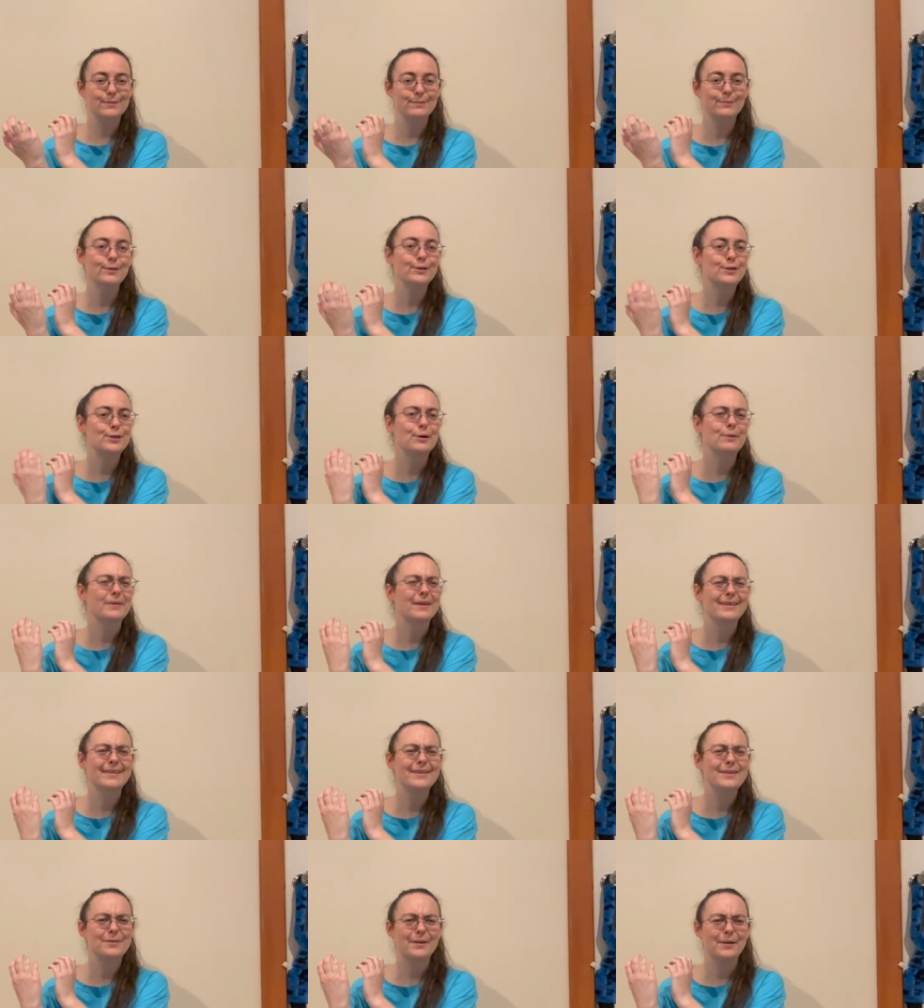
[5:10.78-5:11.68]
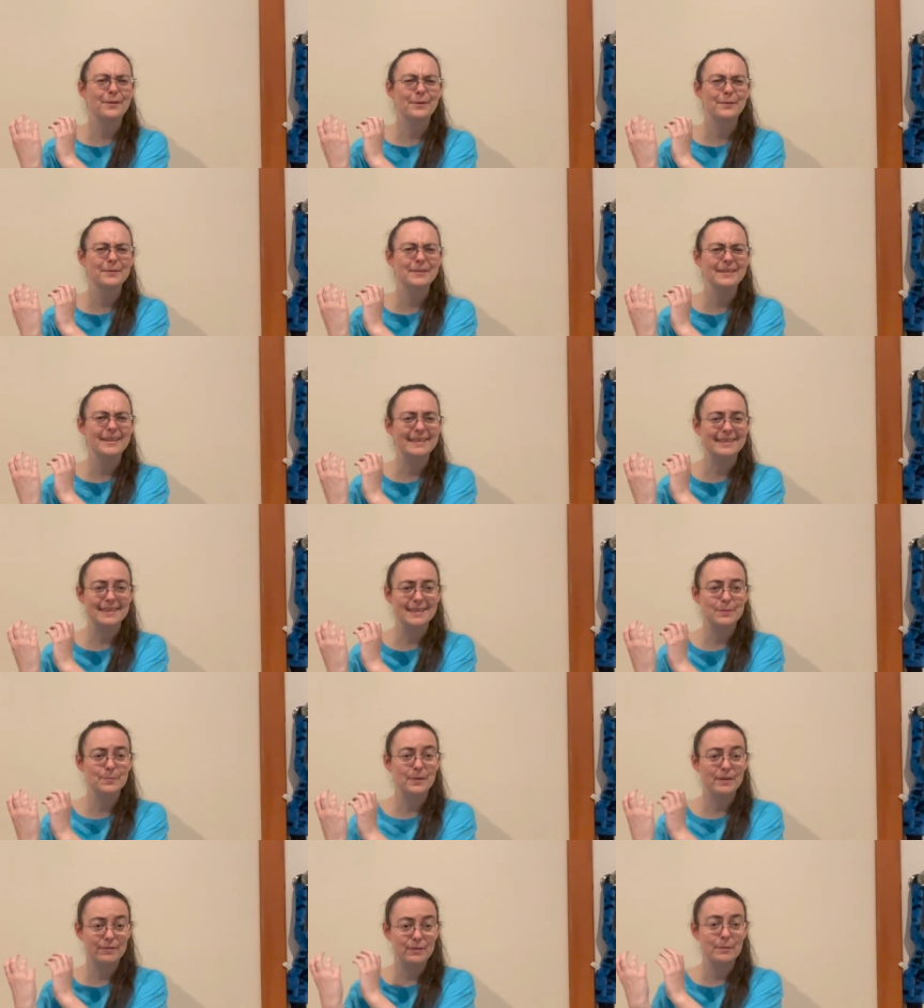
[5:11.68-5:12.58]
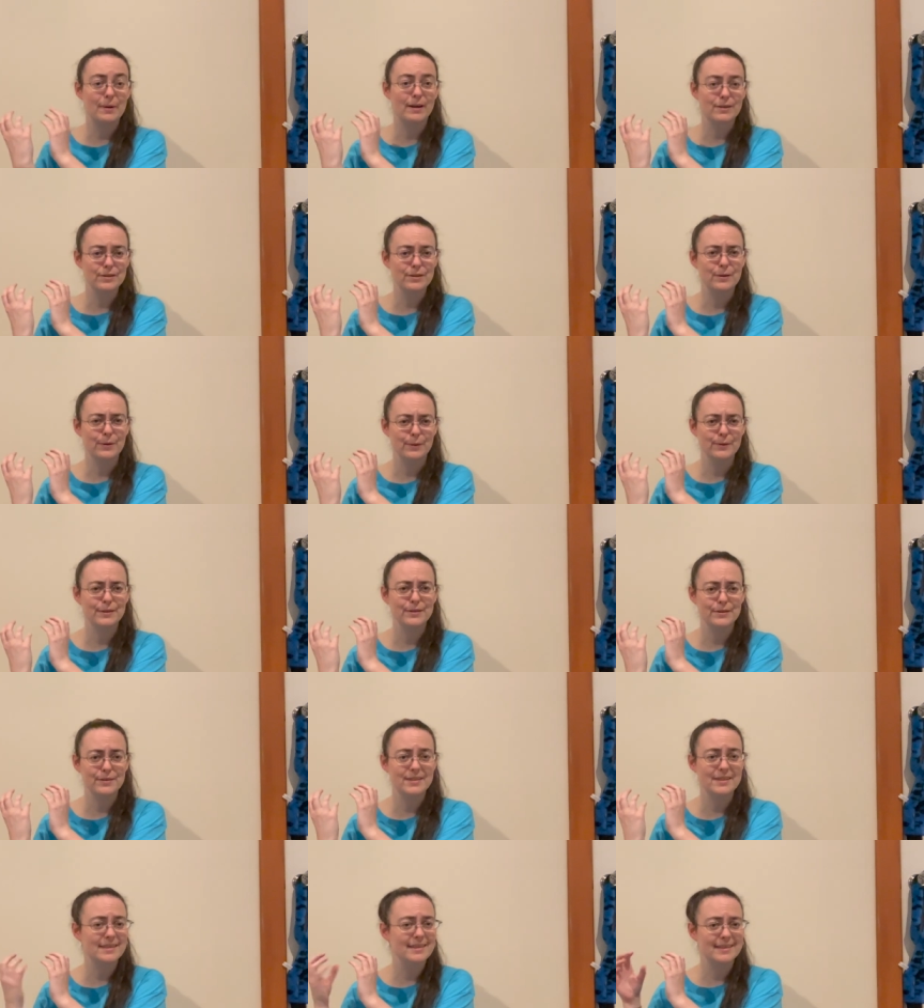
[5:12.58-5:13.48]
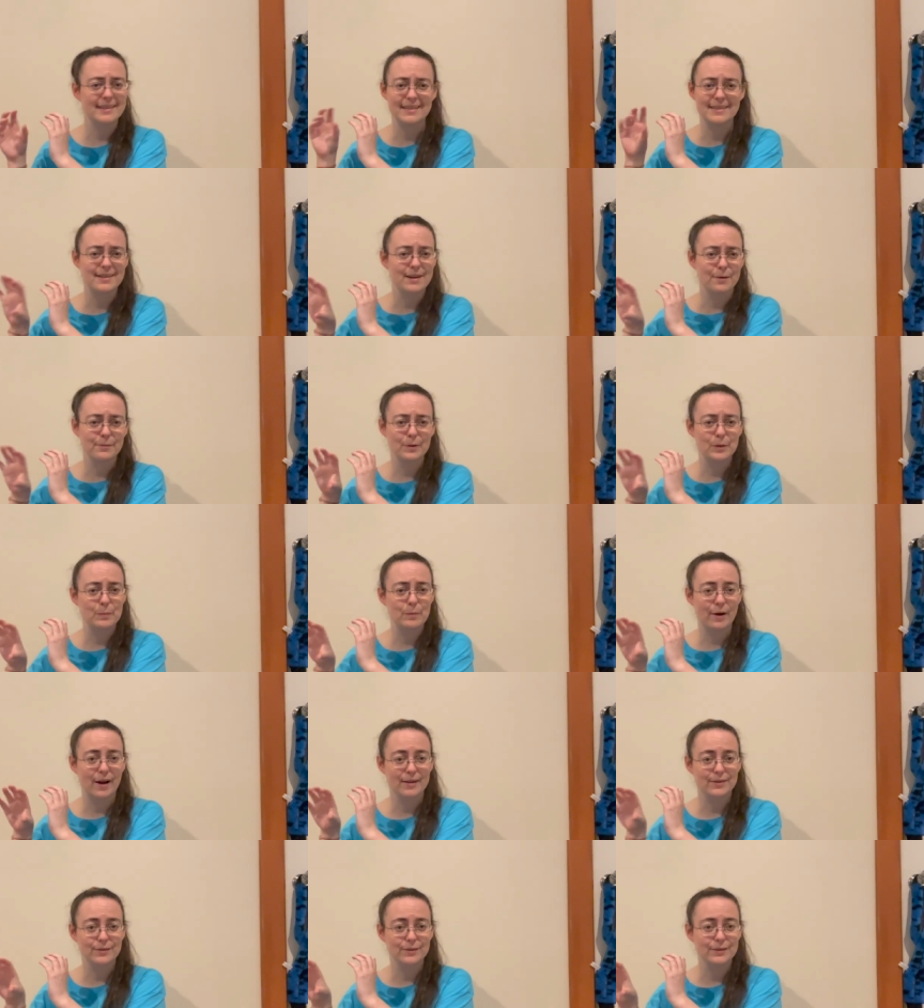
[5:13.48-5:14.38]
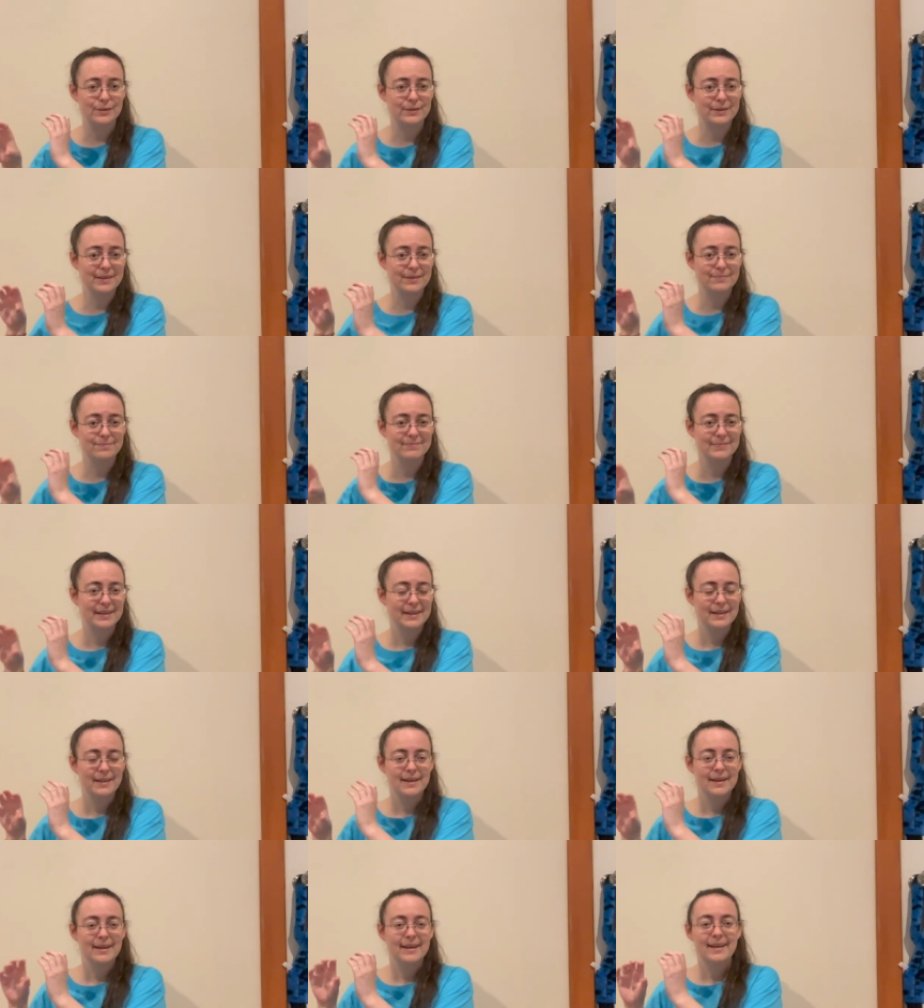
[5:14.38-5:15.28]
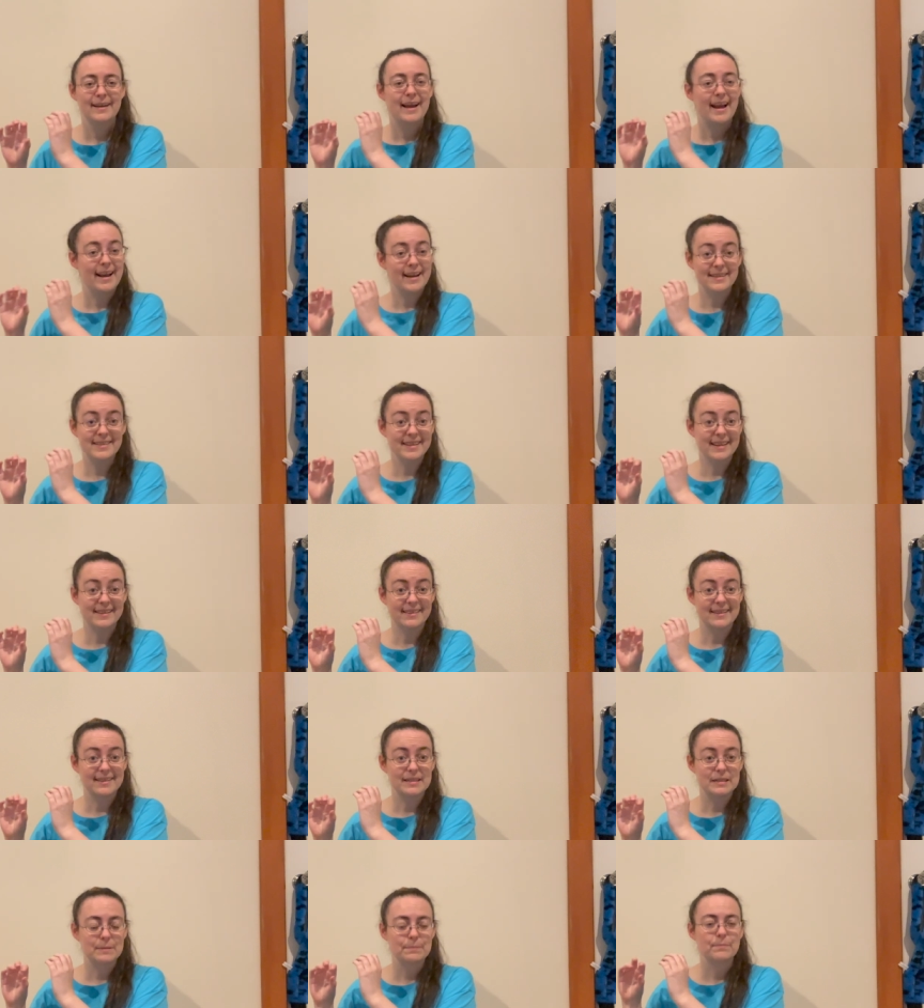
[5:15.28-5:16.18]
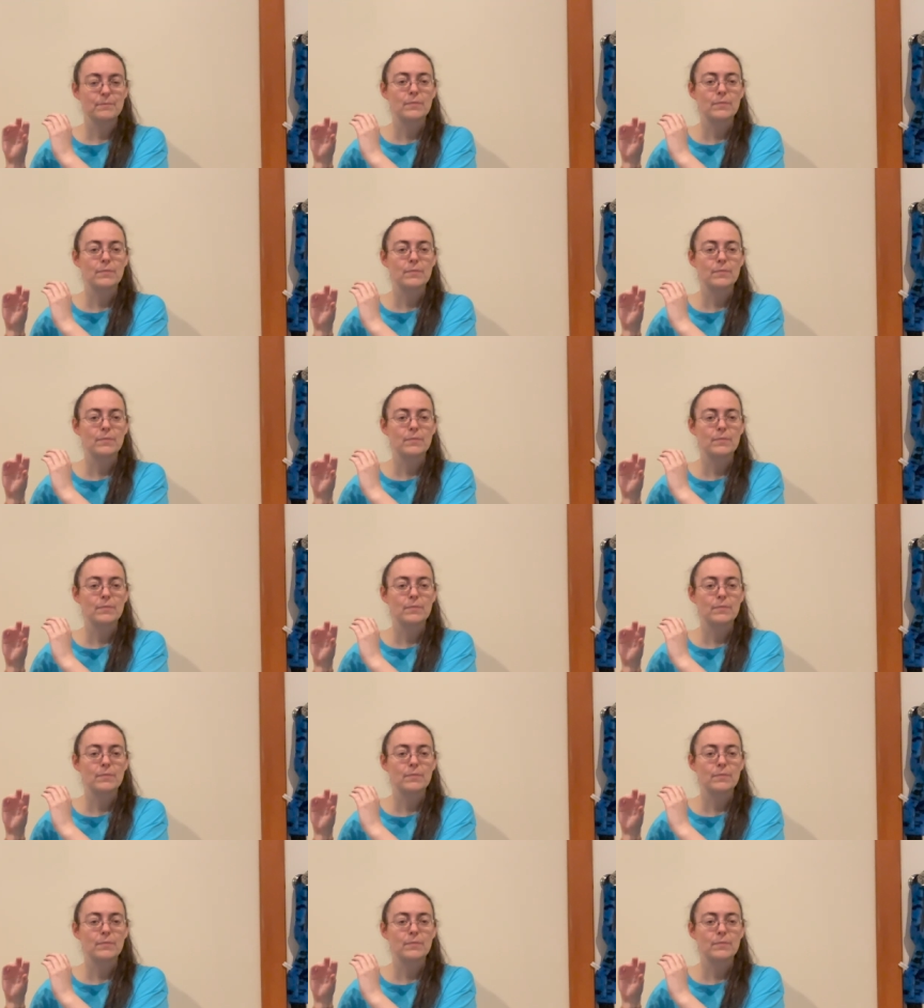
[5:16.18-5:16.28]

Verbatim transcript: will jokingly try to hold it like this, but if you actually hold it, you'll see that that's not really practical. You need hands like this.